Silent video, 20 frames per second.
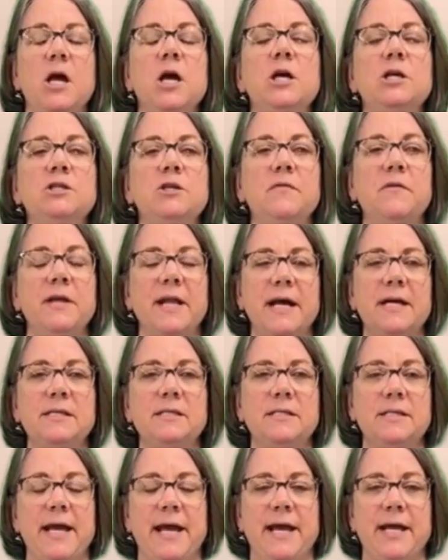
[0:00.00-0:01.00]
So the next
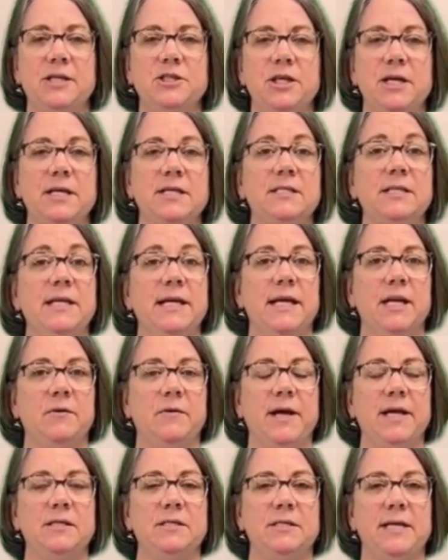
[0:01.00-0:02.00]
stage is the
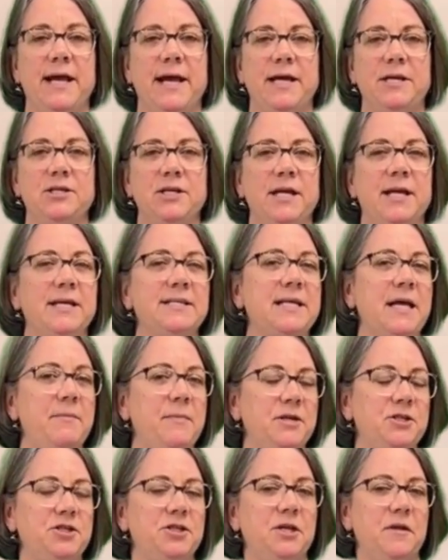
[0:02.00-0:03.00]
iterate stage. And as I
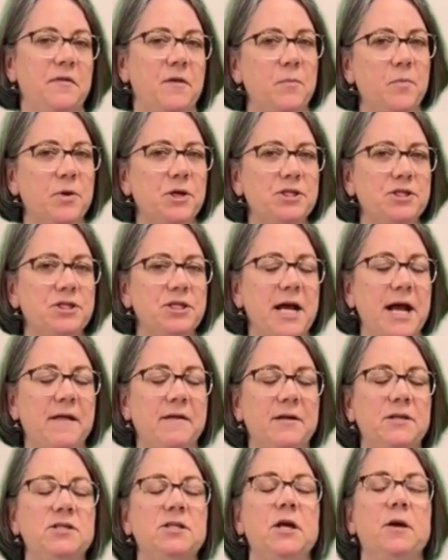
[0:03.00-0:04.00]
mentioned in the bridge
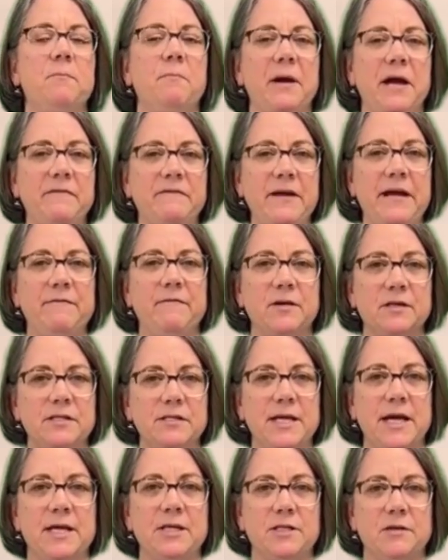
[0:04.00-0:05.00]
challenge, my favorite
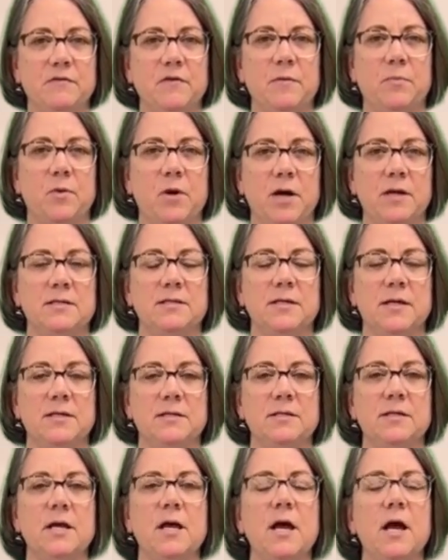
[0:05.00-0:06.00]
stage of the
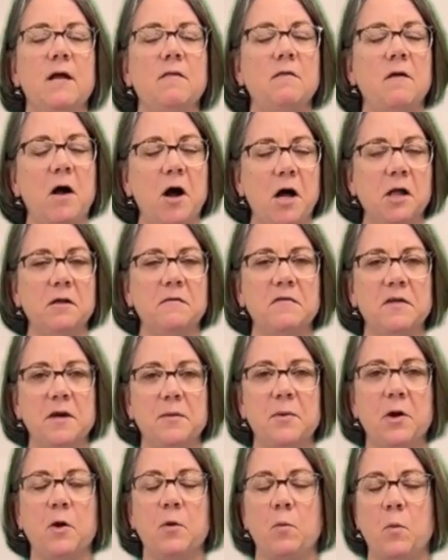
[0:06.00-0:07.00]
process. All of them
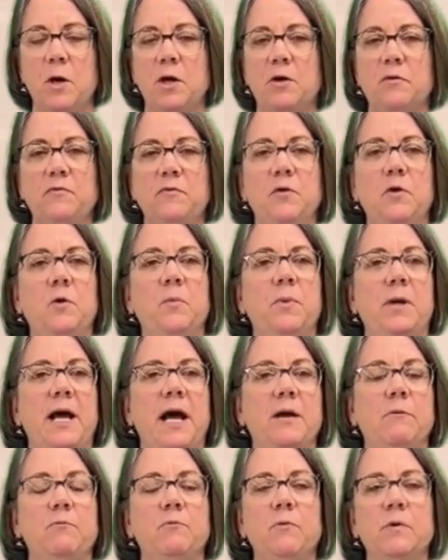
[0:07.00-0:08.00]
are wonderful, but
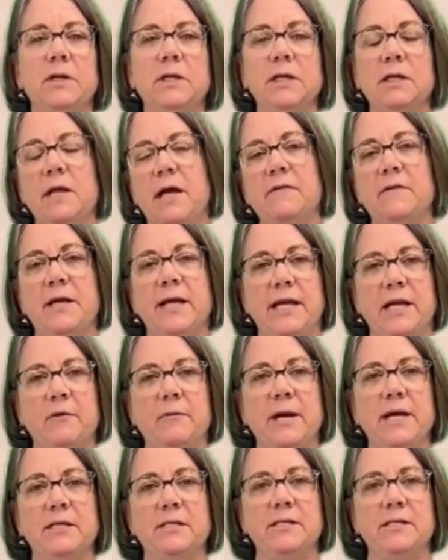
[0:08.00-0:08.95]
I really like the iterate